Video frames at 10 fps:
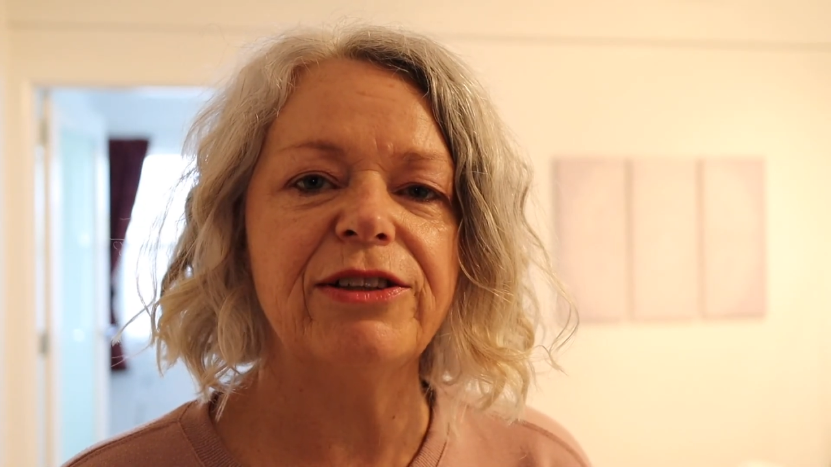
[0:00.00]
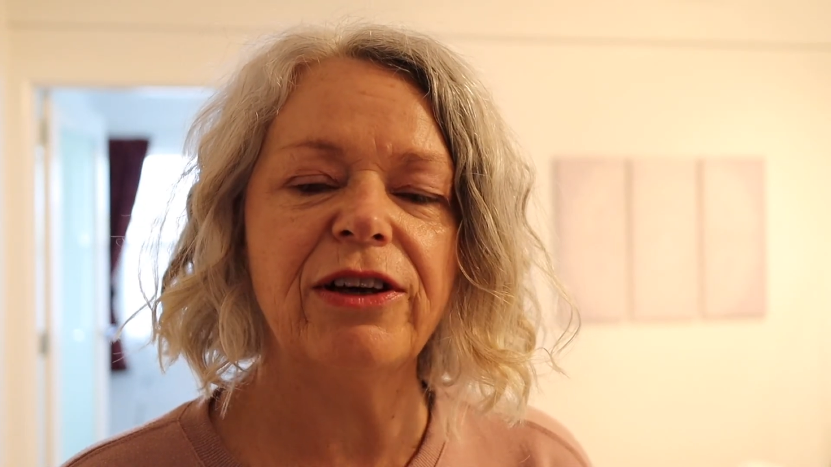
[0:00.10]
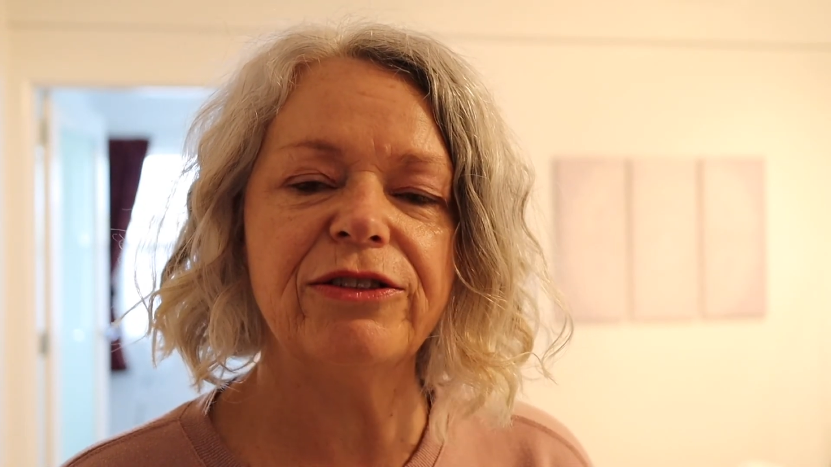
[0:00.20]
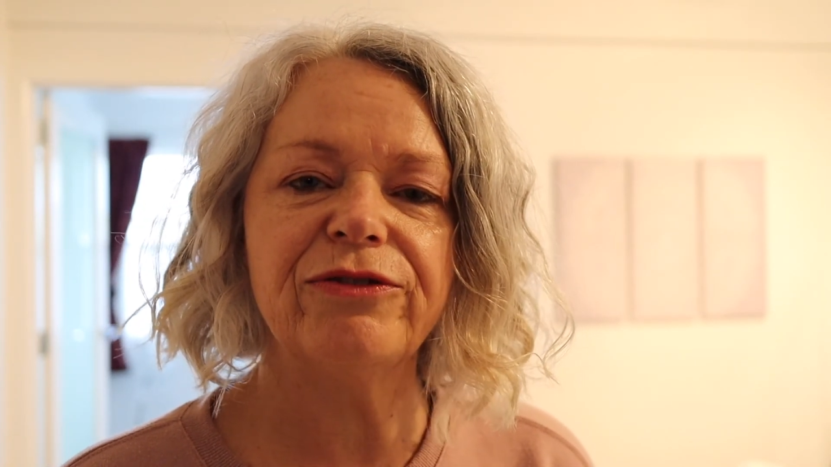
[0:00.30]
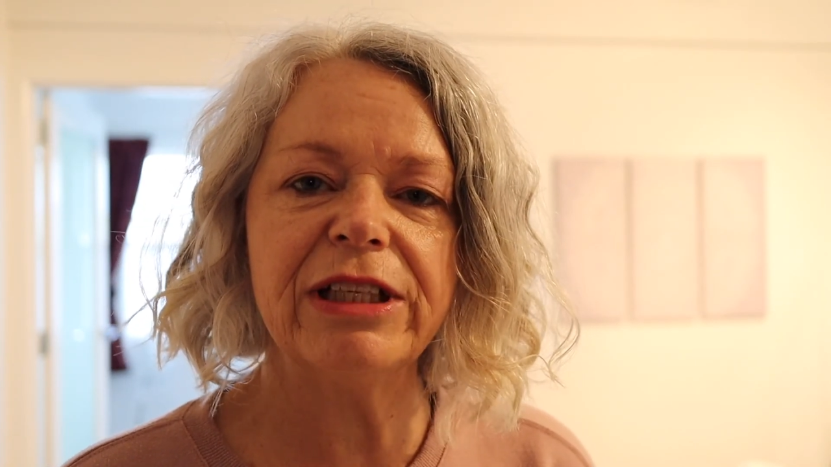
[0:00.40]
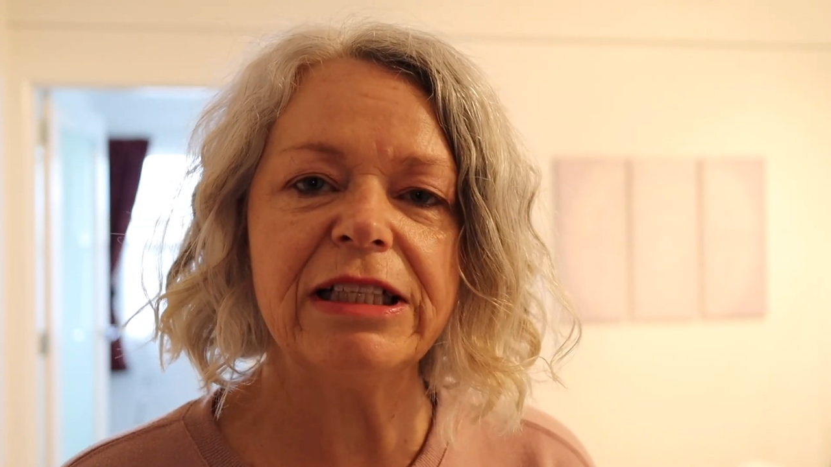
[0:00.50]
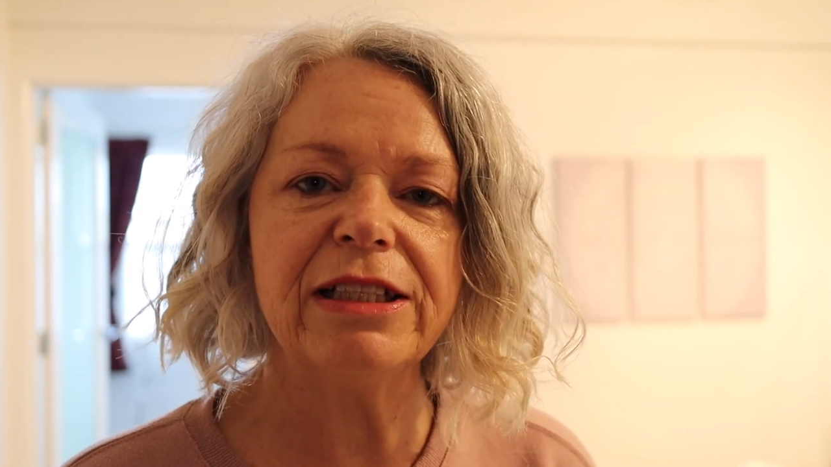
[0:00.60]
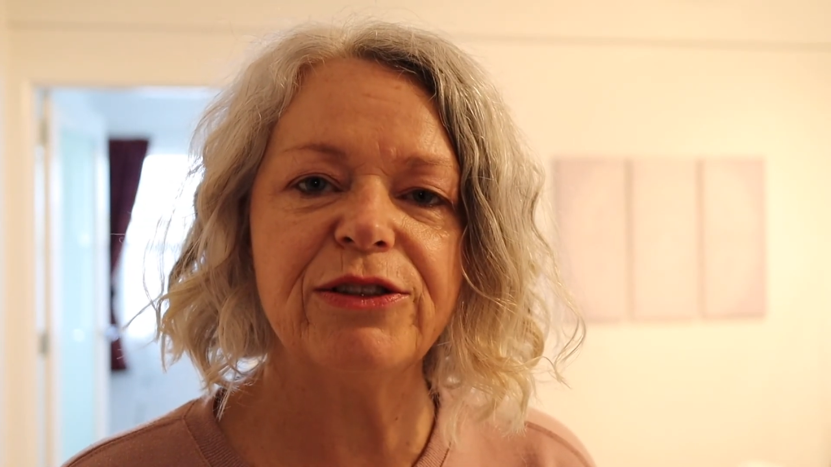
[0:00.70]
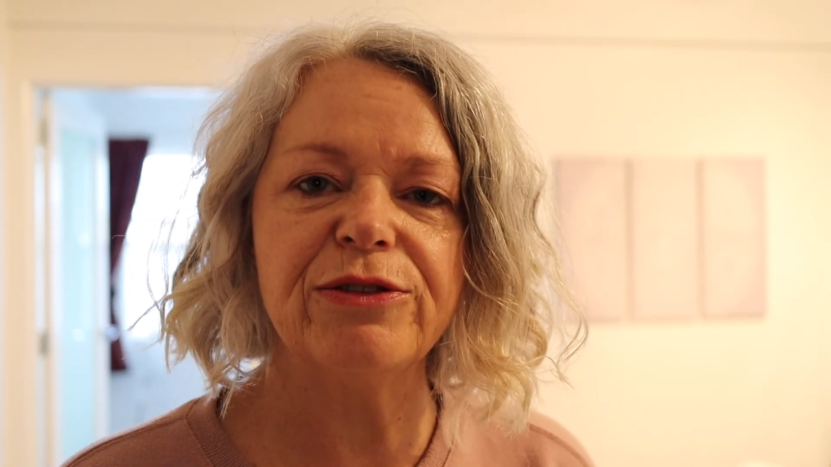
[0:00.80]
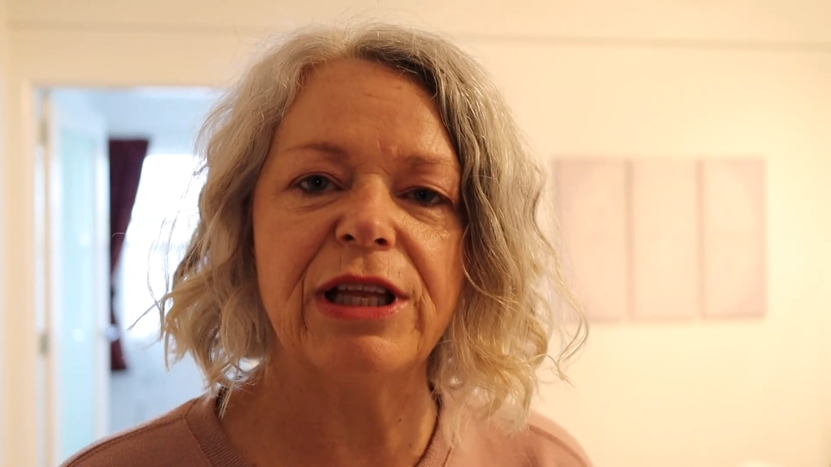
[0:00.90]
Don't really
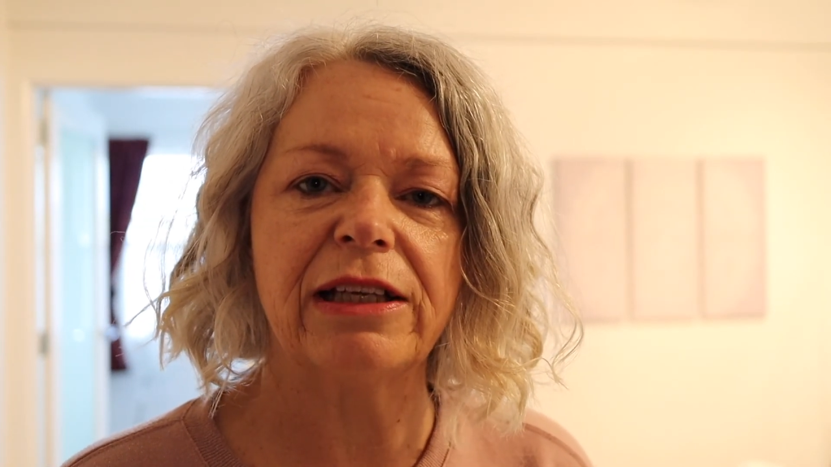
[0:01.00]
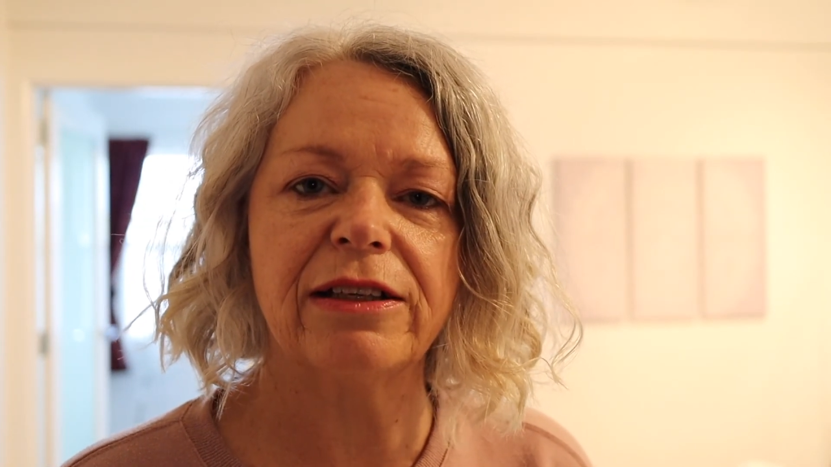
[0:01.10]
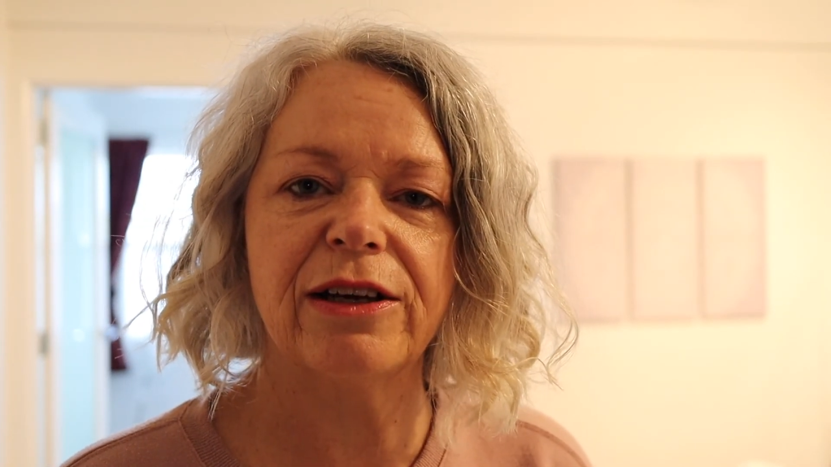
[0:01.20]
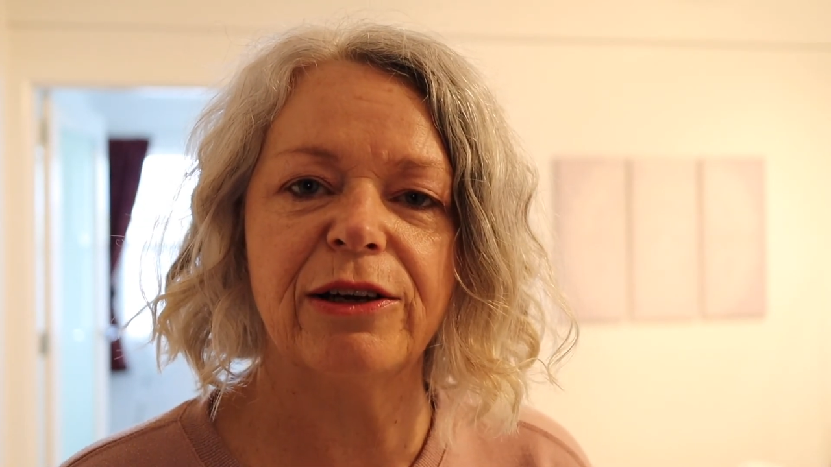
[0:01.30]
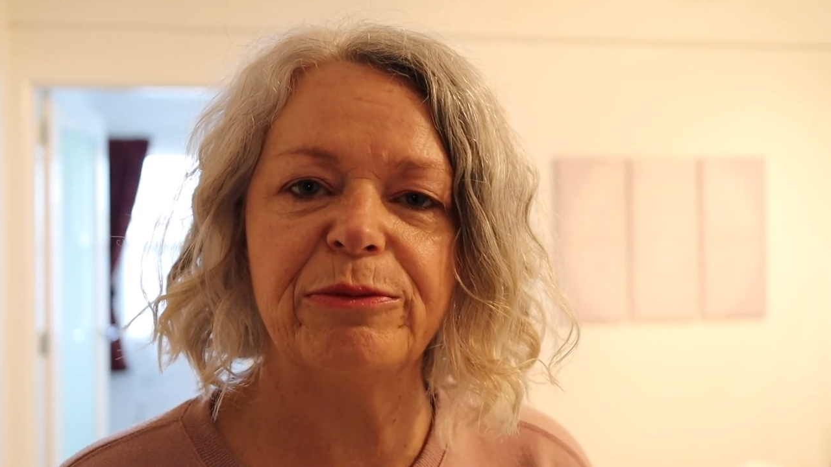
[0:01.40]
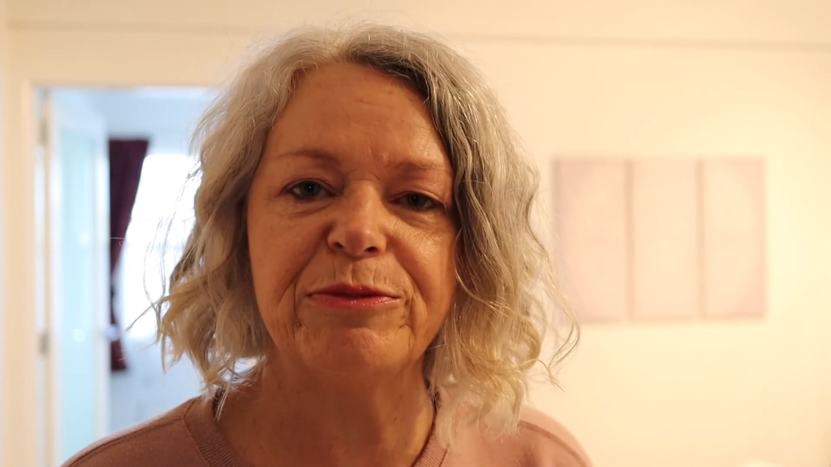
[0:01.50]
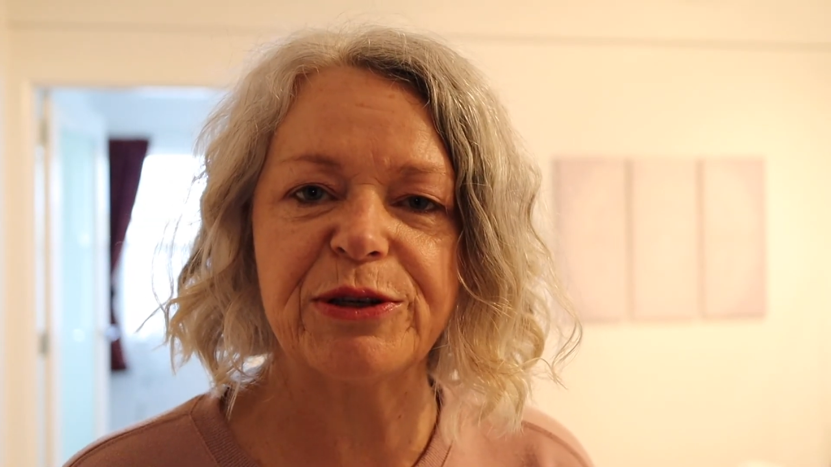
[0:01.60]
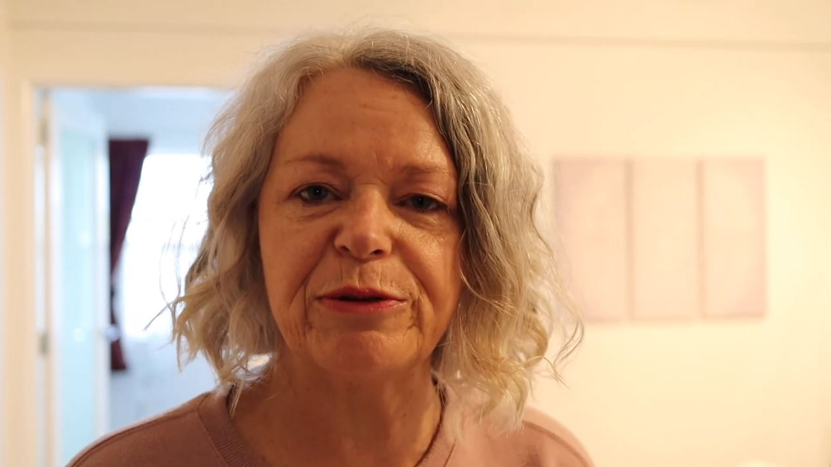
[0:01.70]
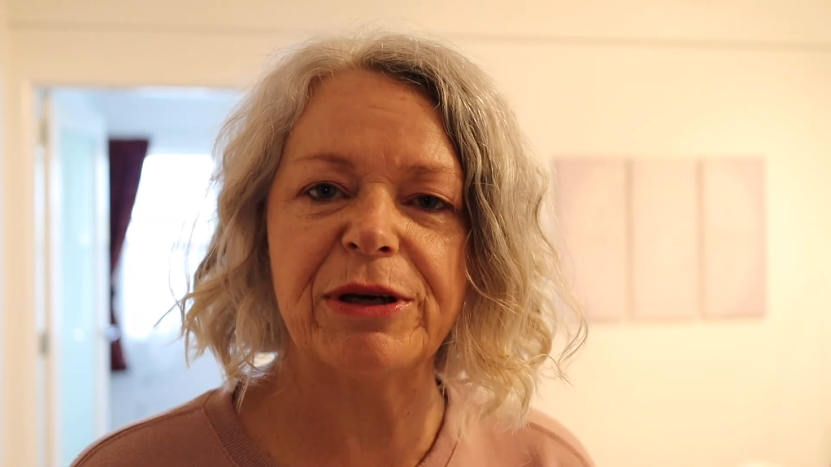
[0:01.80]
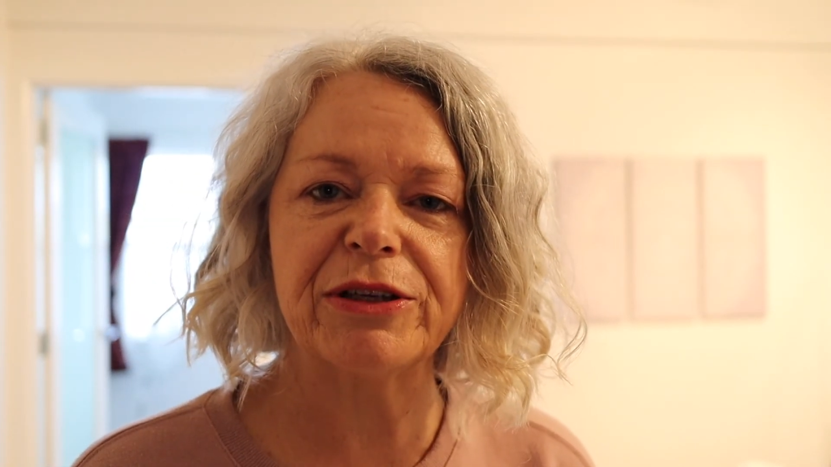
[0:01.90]
do that at home
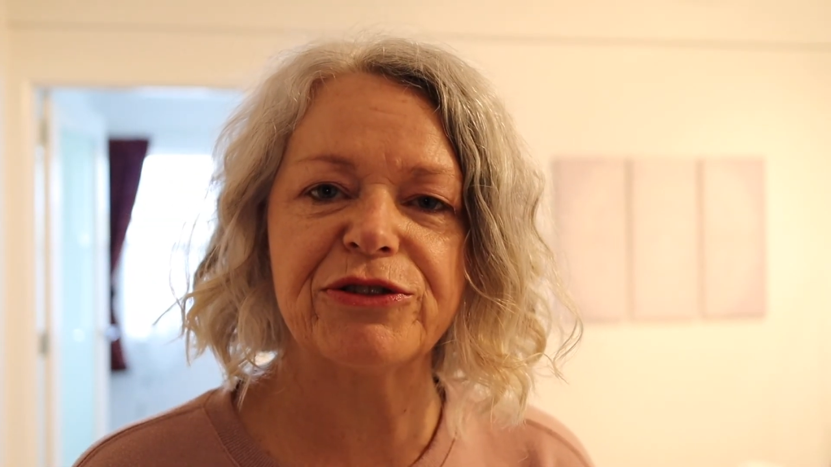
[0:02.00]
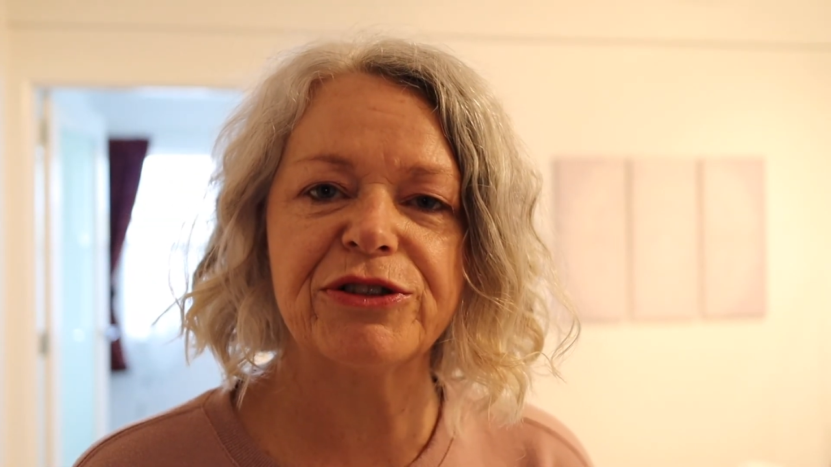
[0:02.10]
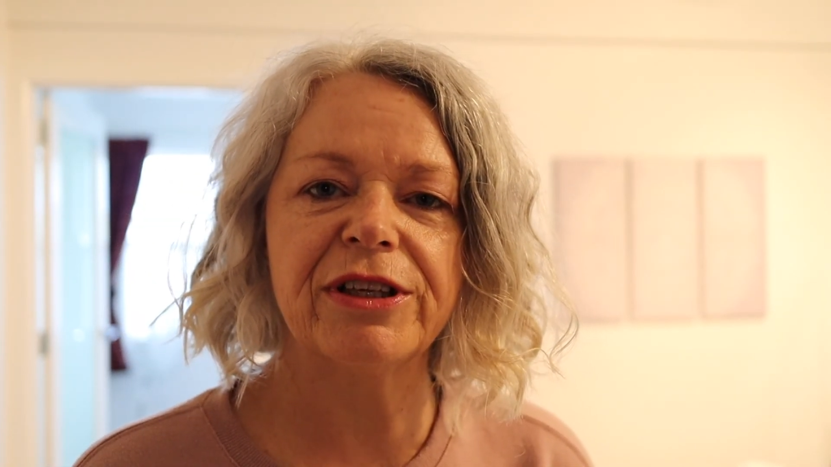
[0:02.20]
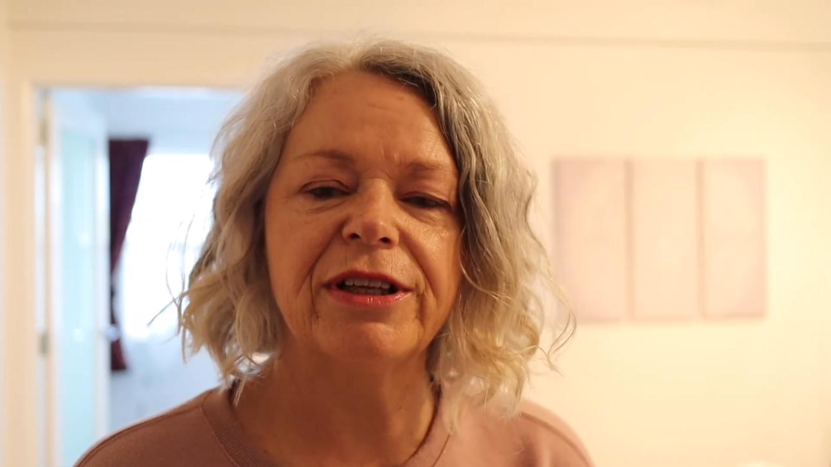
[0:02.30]
so much.